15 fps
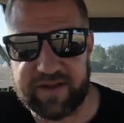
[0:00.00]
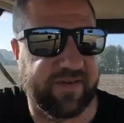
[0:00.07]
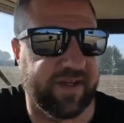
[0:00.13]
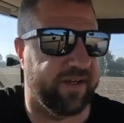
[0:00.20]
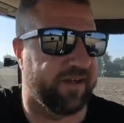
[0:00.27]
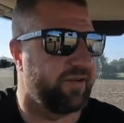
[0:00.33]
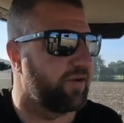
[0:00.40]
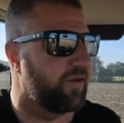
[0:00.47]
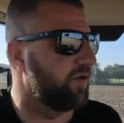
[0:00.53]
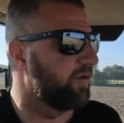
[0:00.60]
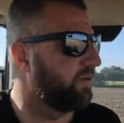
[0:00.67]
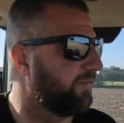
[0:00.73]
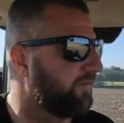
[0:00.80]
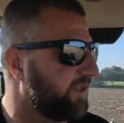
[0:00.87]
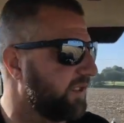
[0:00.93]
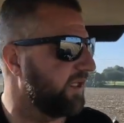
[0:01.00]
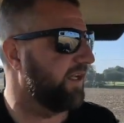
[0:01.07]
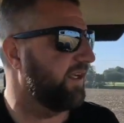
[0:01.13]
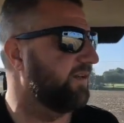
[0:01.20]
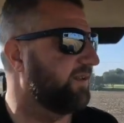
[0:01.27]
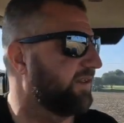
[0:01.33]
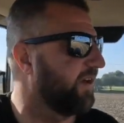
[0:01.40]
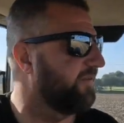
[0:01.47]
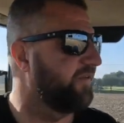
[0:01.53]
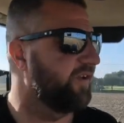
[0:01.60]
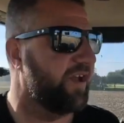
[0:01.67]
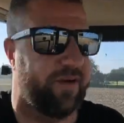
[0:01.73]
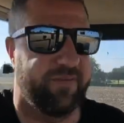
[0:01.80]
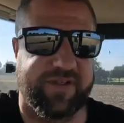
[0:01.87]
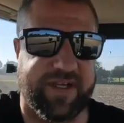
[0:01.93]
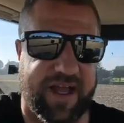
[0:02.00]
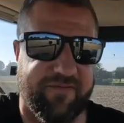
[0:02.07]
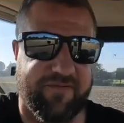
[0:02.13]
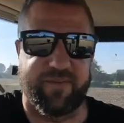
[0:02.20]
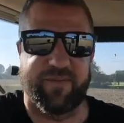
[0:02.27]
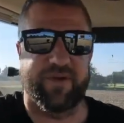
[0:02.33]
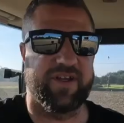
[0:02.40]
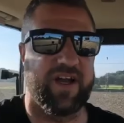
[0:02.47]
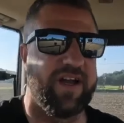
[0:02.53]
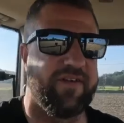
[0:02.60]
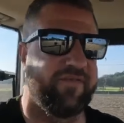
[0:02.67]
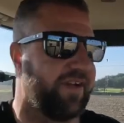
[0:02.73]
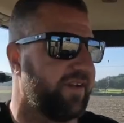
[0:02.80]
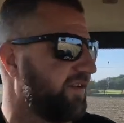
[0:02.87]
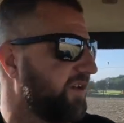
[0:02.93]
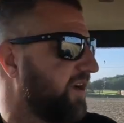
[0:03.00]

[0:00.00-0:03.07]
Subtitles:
lives in the soil obviously eats stuff that comes down from the surface.